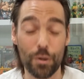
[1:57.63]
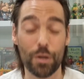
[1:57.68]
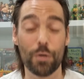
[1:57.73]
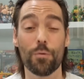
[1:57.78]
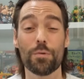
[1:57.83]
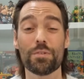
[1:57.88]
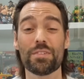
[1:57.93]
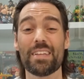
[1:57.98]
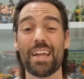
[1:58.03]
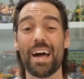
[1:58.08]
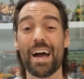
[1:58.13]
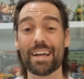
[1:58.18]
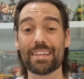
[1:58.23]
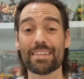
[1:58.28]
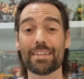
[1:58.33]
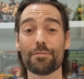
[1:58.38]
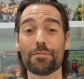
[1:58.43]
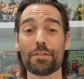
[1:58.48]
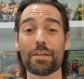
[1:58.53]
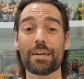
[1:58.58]
when I wasn't
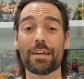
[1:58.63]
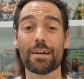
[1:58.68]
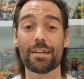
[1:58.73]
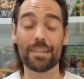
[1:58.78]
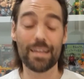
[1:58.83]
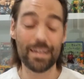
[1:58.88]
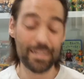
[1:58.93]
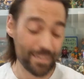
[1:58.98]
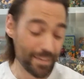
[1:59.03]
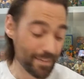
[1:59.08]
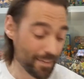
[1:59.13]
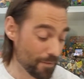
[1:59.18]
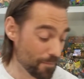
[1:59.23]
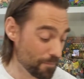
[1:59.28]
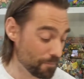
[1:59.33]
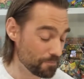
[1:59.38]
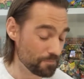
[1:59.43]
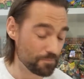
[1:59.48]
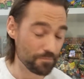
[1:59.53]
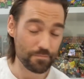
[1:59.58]
actively collecting
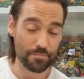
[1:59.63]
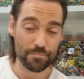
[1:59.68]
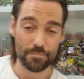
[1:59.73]
them,